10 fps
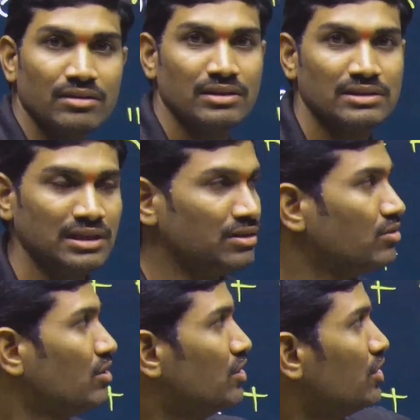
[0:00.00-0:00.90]
Yes or
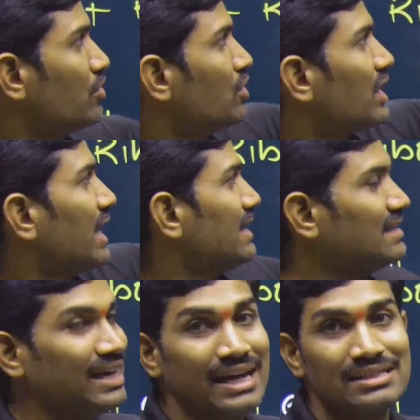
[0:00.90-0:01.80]
no? You are adding
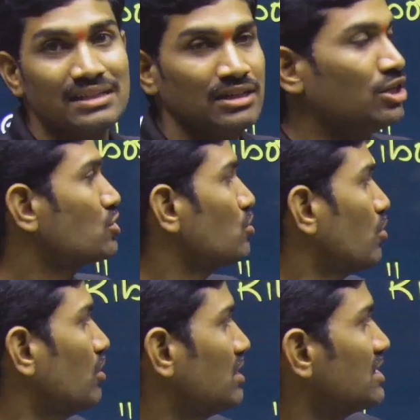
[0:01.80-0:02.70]
the acid.
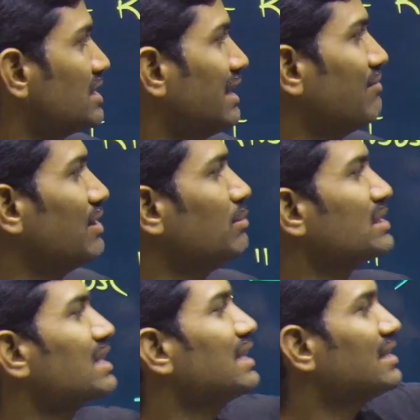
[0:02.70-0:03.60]
So this name will be
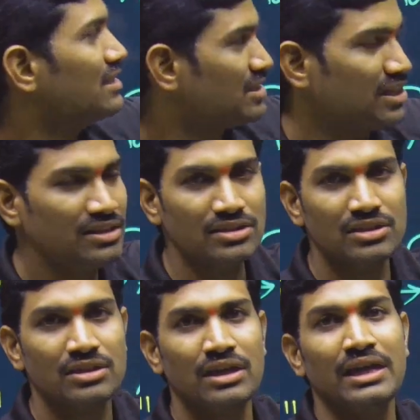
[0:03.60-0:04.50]
slightly changed.
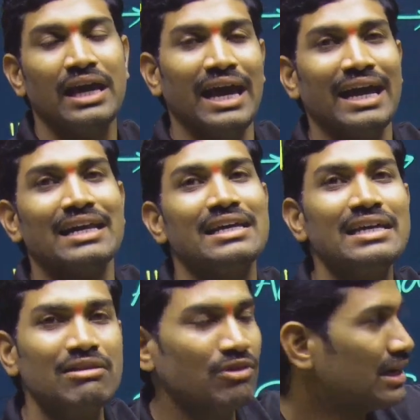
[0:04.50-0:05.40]
And
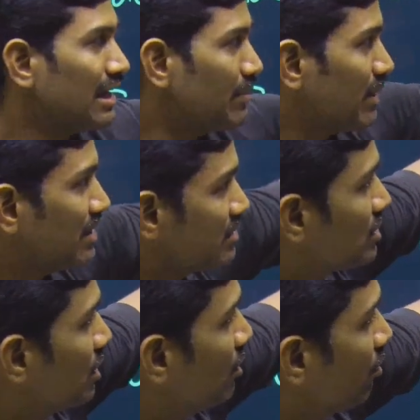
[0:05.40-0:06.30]
here what happens?
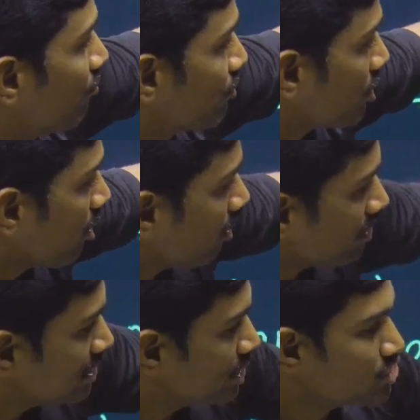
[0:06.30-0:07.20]
For all
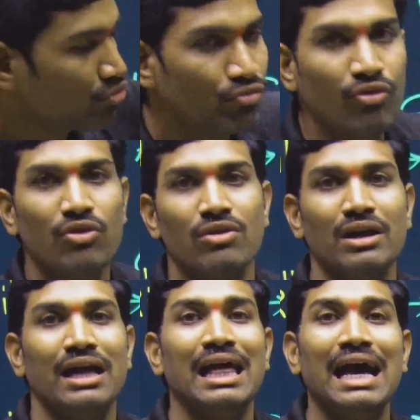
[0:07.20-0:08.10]
these four,
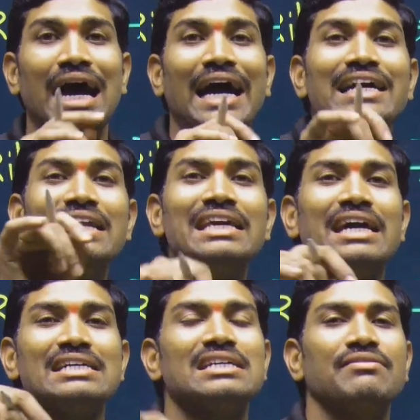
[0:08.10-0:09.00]
ileic
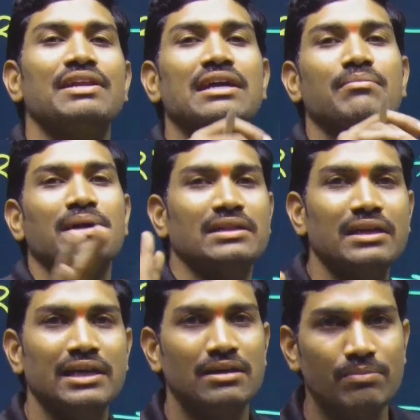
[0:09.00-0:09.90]
acid will come at the
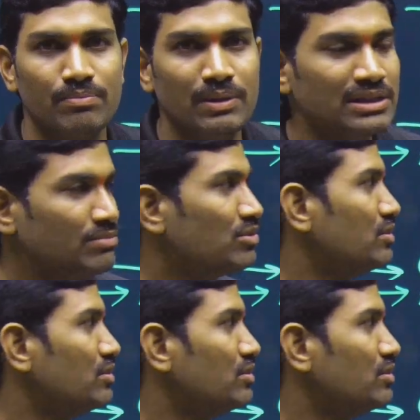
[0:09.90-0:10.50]
end. Please observe